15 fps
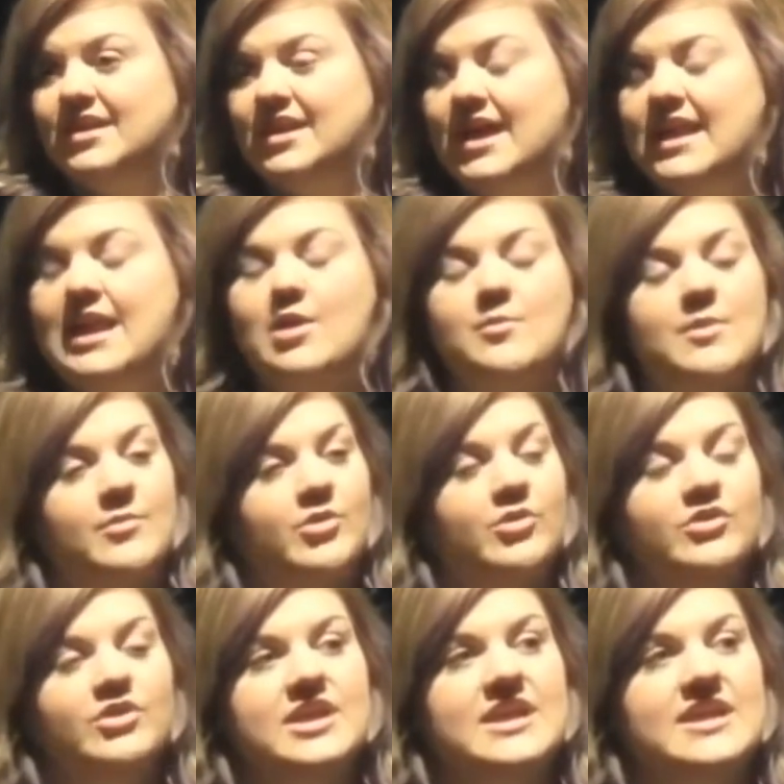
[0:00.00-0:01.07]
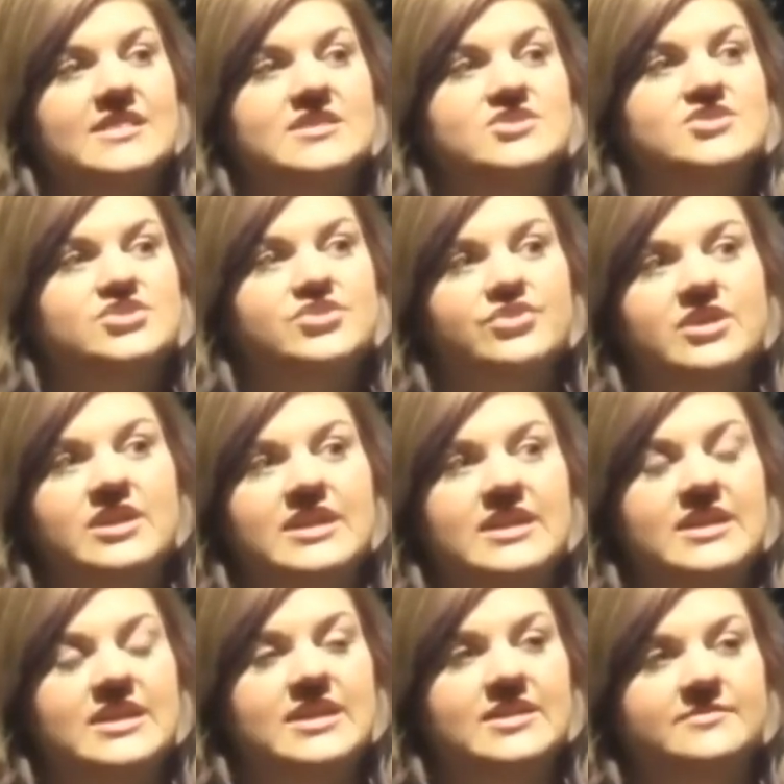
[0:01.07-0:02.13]
And I remember looking at the
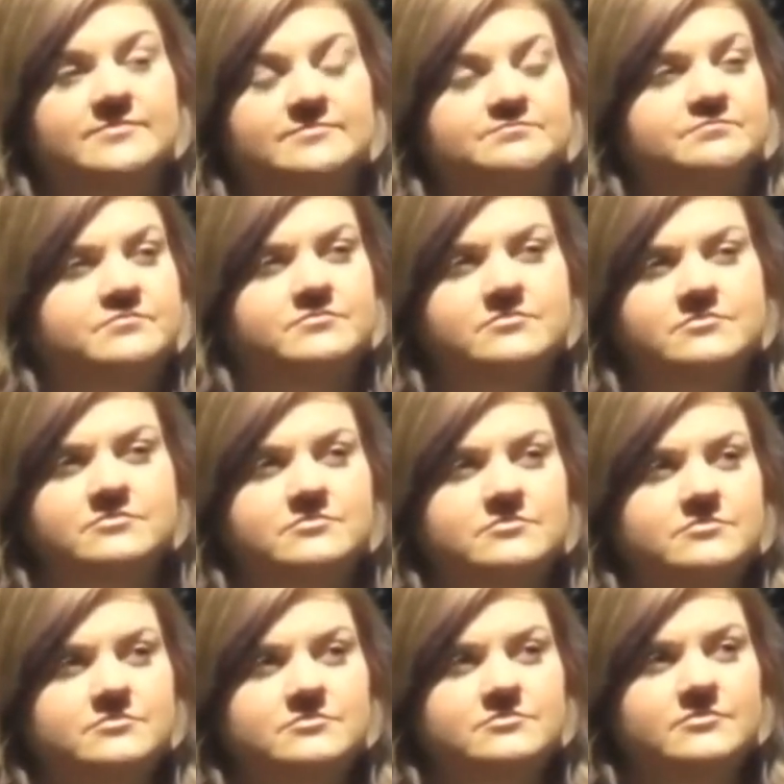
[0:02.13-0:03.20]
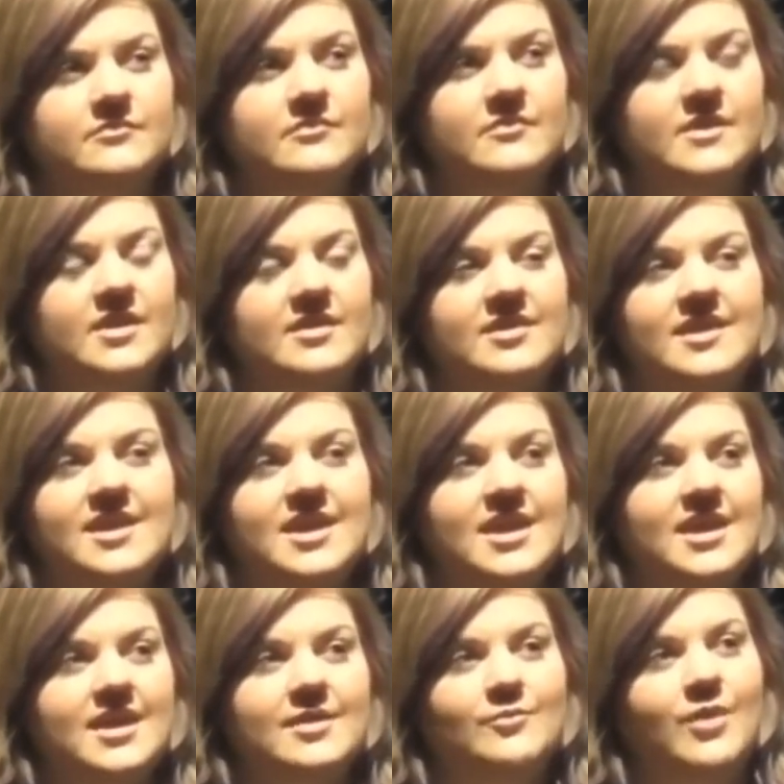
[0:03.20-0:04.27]
screen and
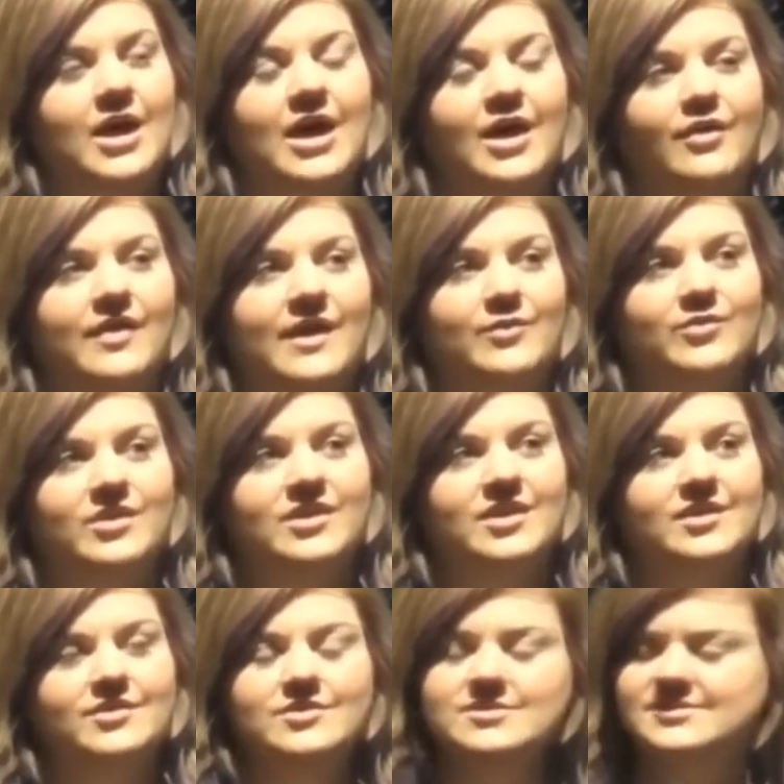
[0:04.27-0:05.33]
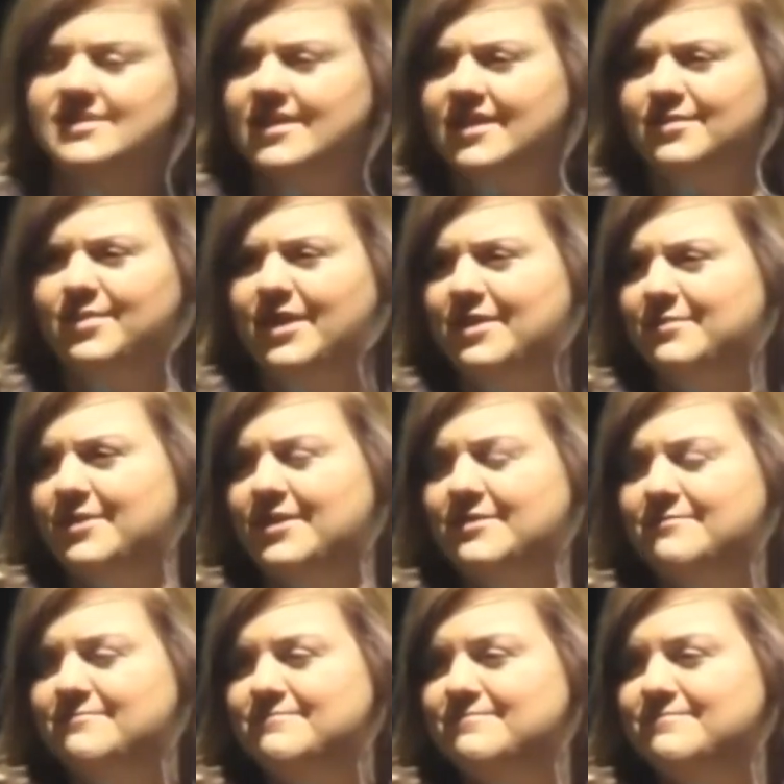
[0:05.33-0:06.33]
thinking, wow, that really looks like a baby.